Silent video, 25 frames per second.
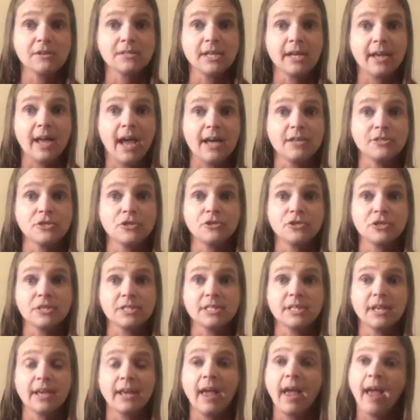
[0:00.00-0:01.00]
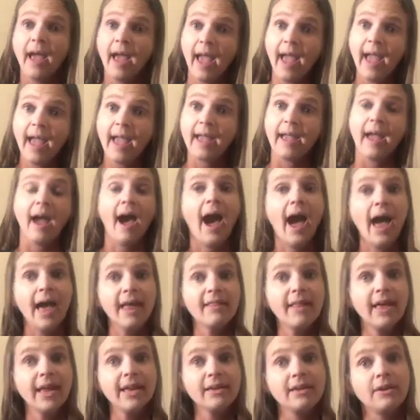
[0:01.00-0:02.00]
and cats are just like, hey,
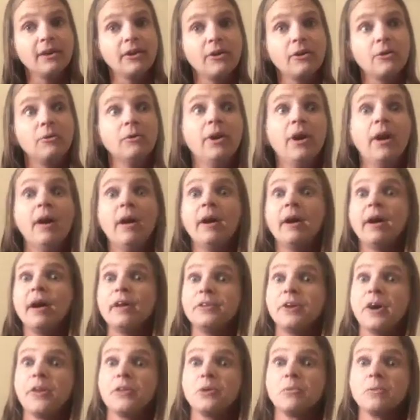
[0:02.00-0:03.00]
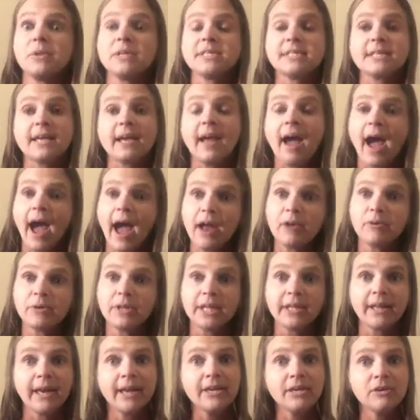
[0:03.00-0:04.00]
I like you. And the other one's like, I
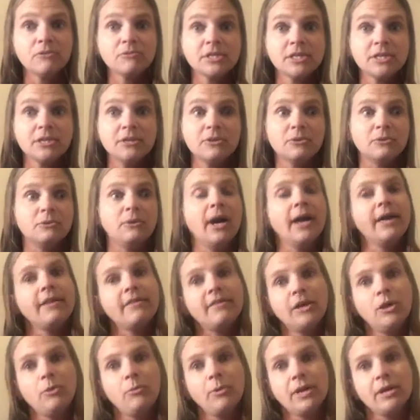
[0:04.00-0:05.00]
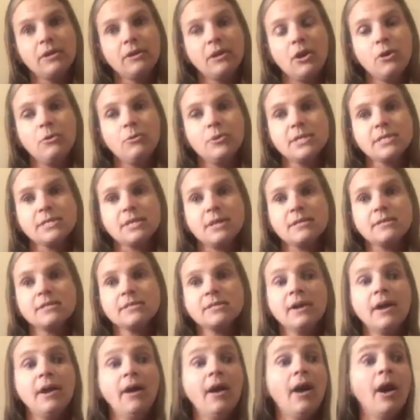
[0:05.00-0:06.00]
really like you too. I think we can coexist.
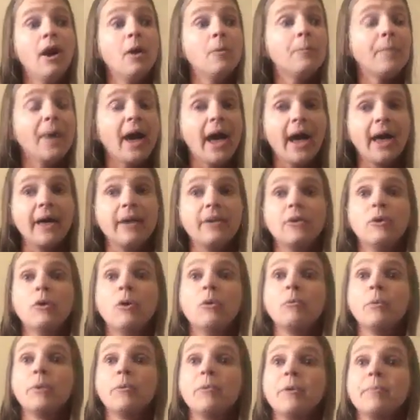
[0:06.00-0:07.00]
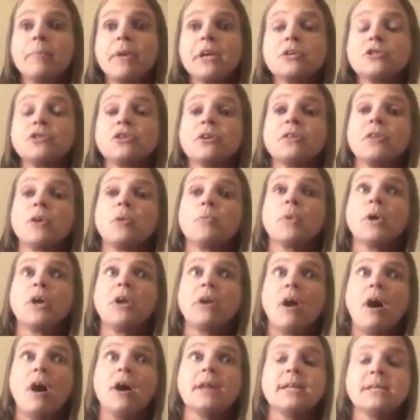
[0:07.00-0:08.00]
But we want to make sure that we're
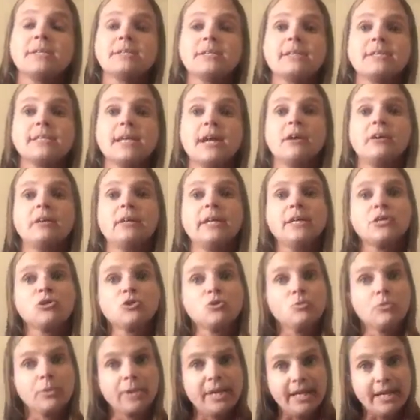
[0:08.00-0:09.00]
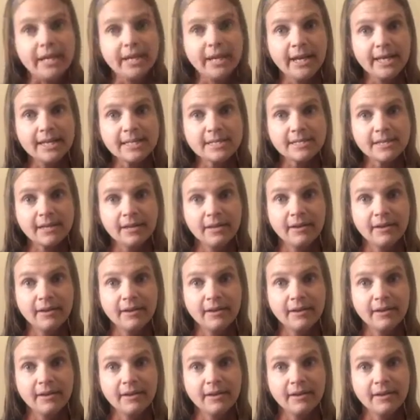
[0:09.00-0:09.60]
not necessarily treating it